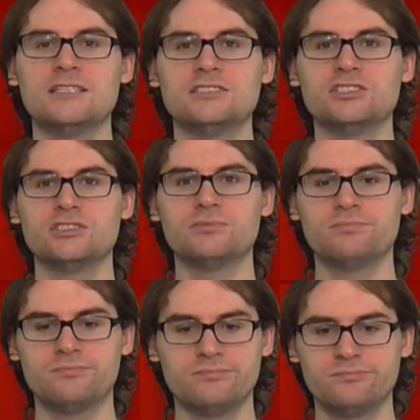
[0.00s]
It's just,
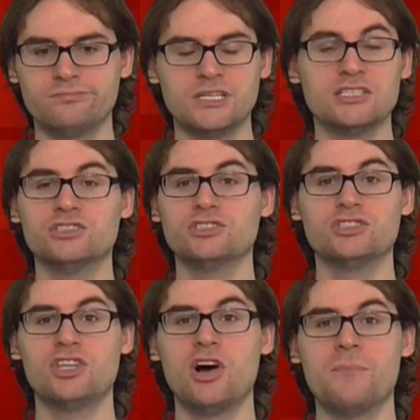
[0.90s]
it's
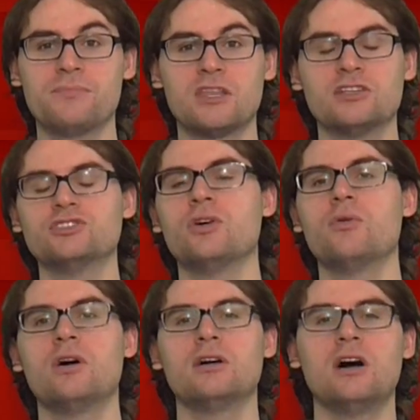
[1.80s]
just dumb.
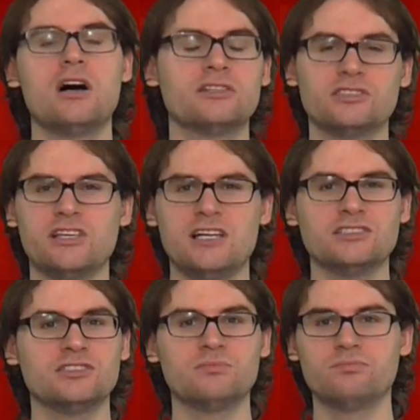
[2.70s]
So honestly,
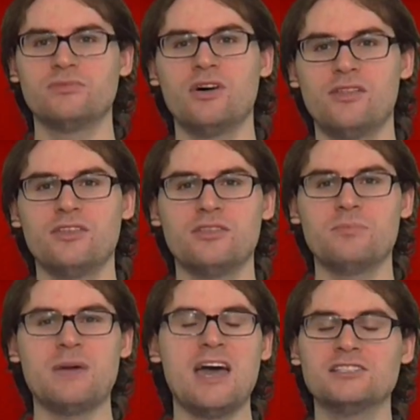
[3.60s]
I just thought that
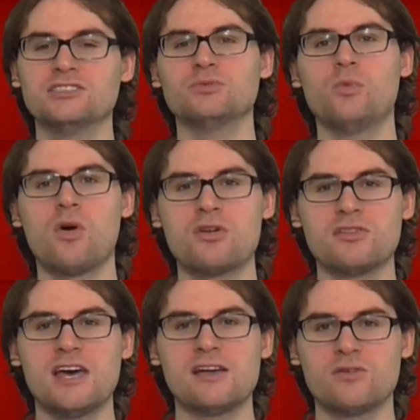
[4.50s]
the matches
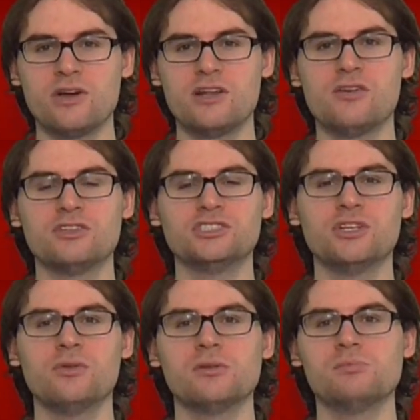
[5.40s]
weren't that great on the
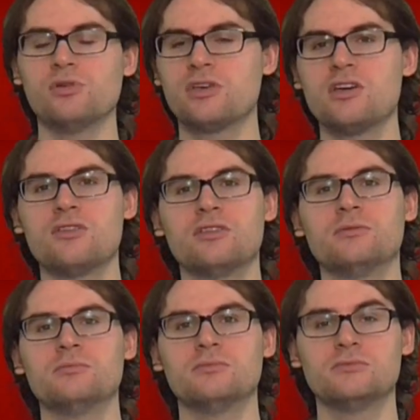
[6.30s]
show. The booking on
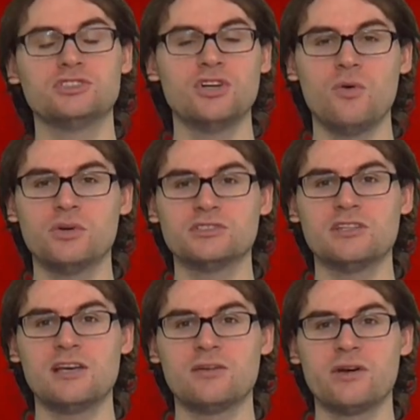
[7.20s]
the show
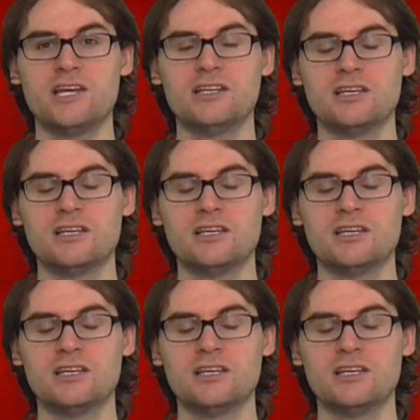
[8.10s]
wasn't that great.